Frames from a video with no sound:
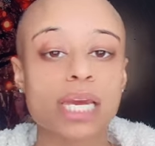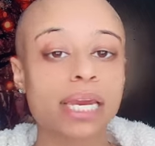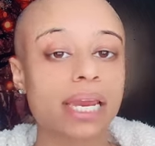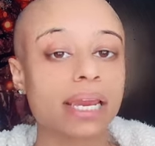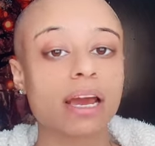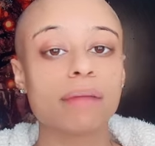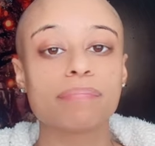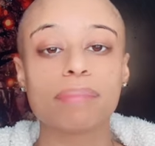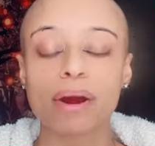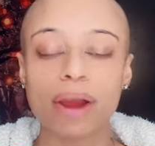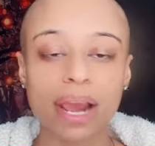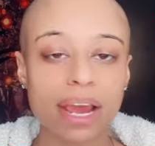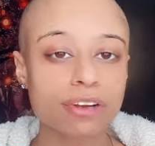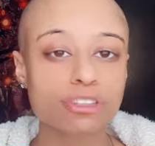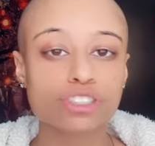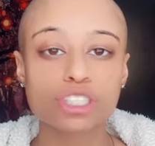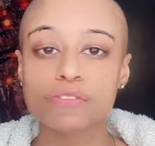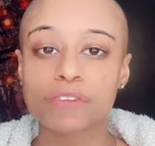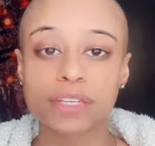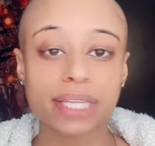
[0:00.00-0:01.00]
they're taking up our
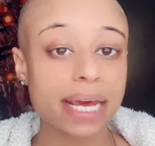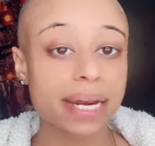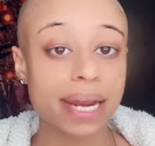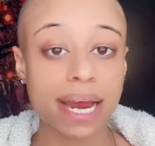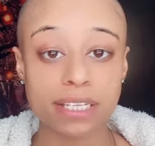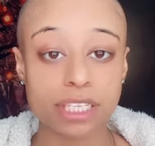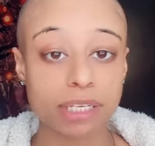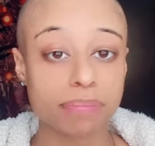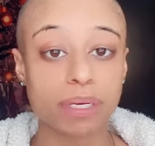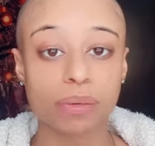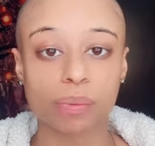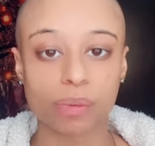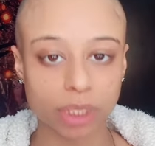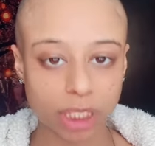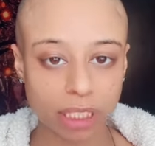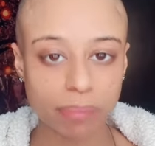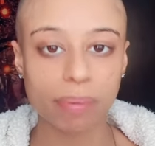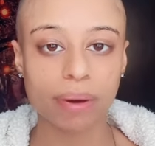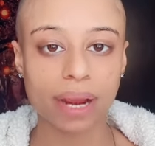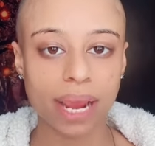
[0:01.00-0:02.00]
energy for that not to be
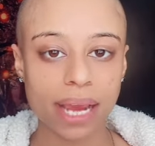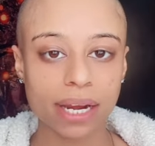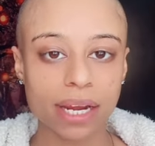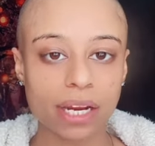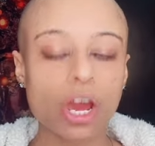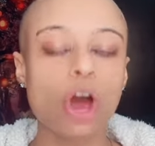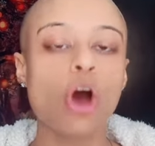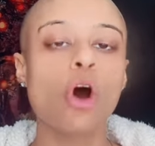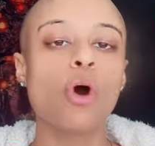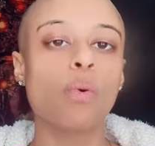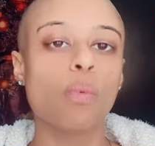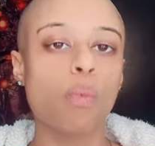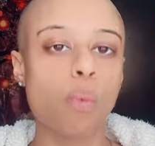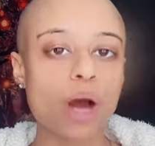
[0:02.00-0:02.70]
reciprocated.